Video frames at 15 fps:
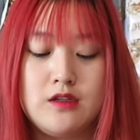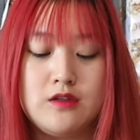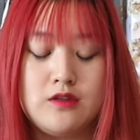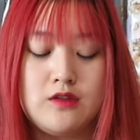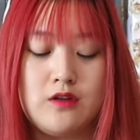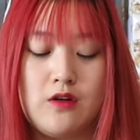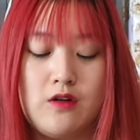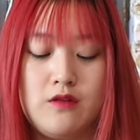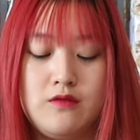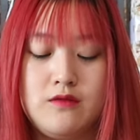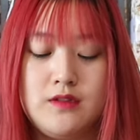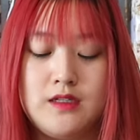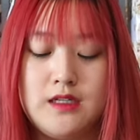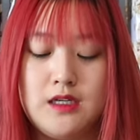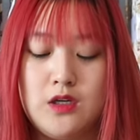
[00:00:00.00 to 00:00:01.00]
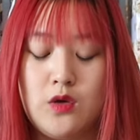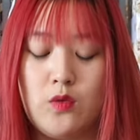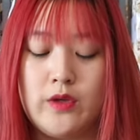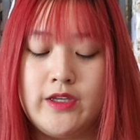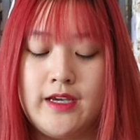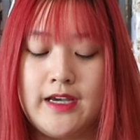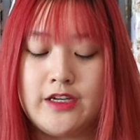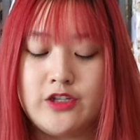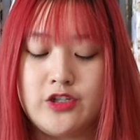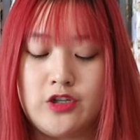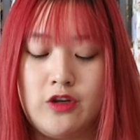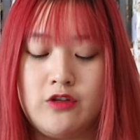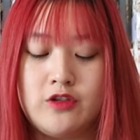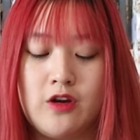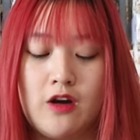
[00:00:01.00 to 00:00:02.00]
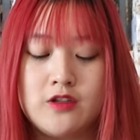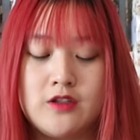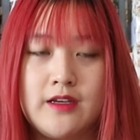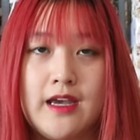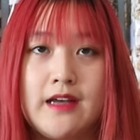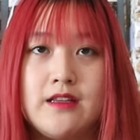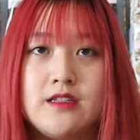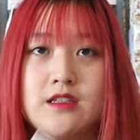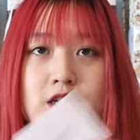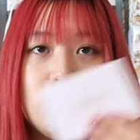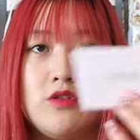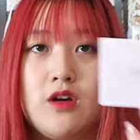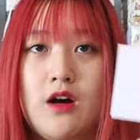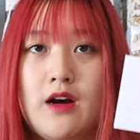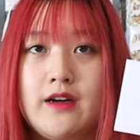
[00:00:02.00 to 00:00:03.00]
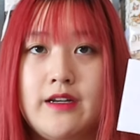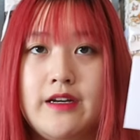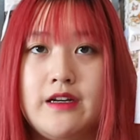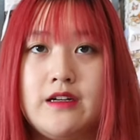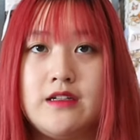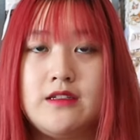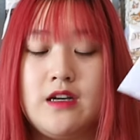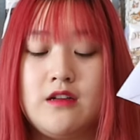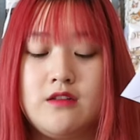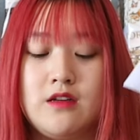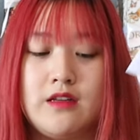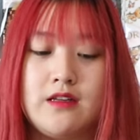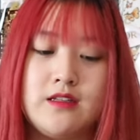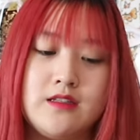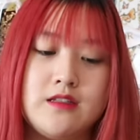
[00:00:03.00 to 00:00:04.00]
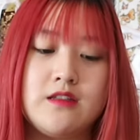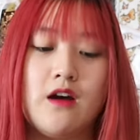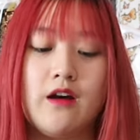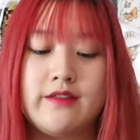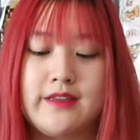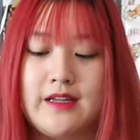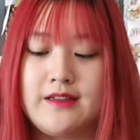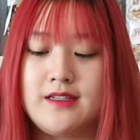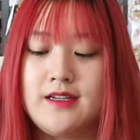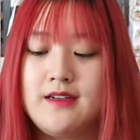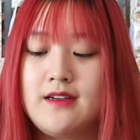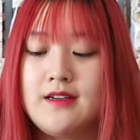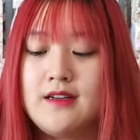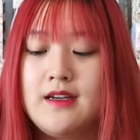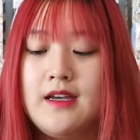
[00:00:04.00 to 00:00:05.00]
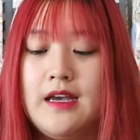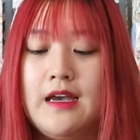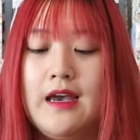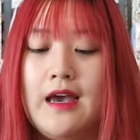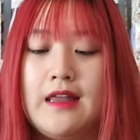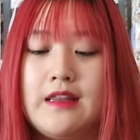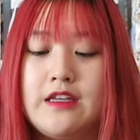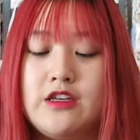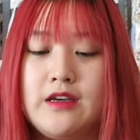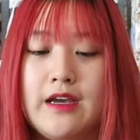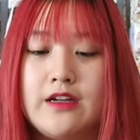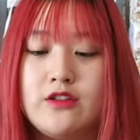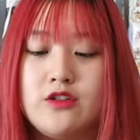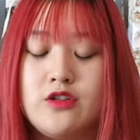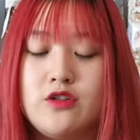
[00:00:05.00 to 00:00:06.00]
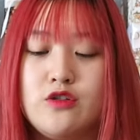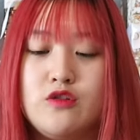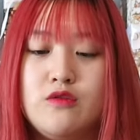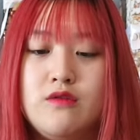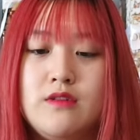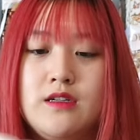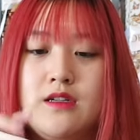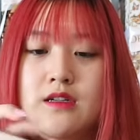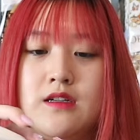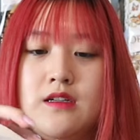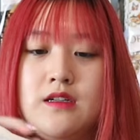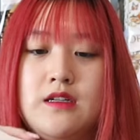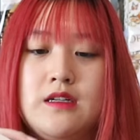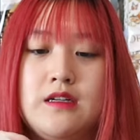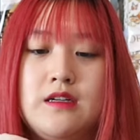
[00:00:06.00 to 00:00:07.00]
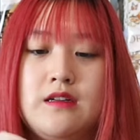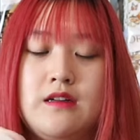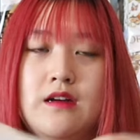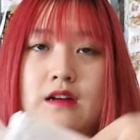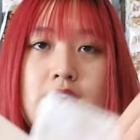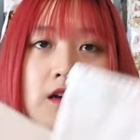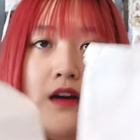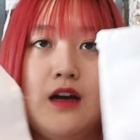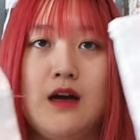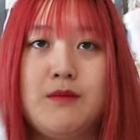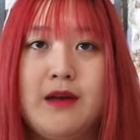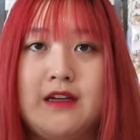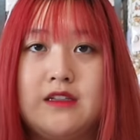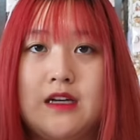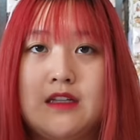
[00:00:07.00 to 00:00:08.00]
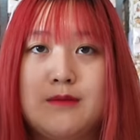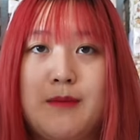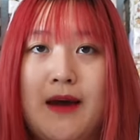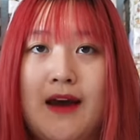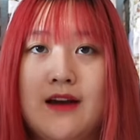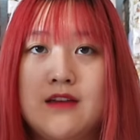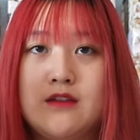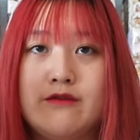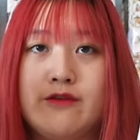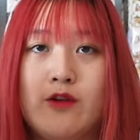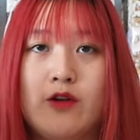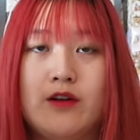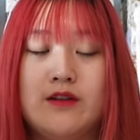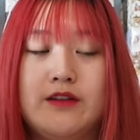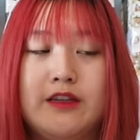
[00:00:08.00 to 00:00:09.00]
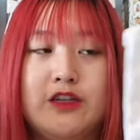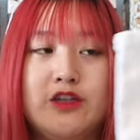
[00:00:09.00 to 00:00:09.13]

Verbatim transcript: So when you get shoes, you also get this little card here that tells you that this is authentic. And then you get two um, like dust bags for the